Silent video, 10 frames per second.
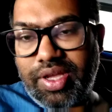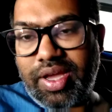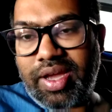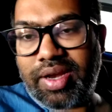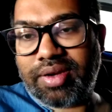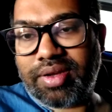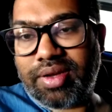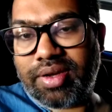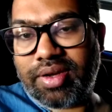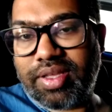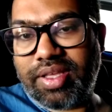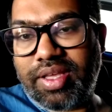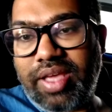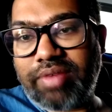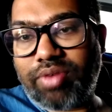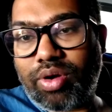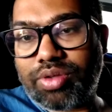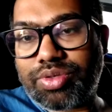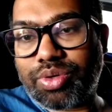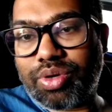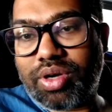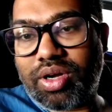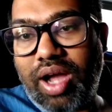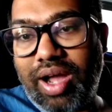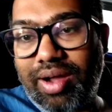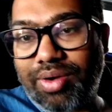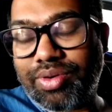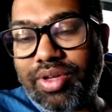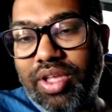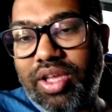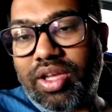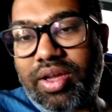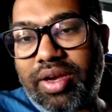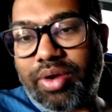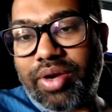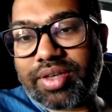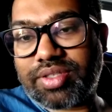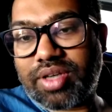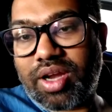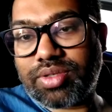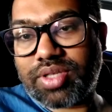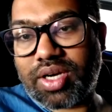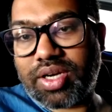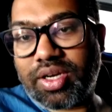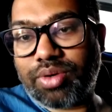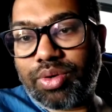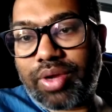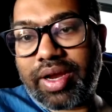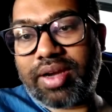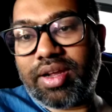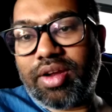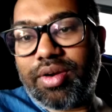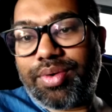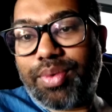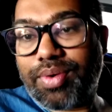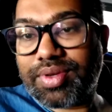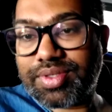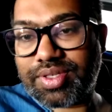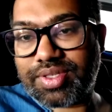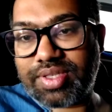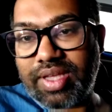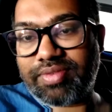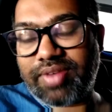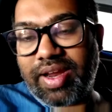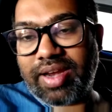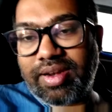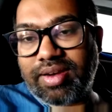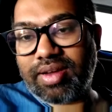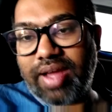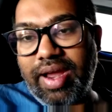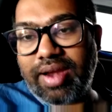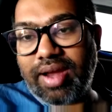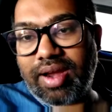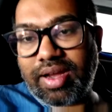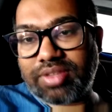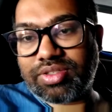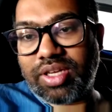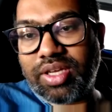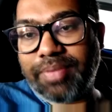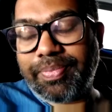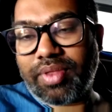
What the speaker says: And he gave also how regulators are now starting to look at tokens itself, and are actually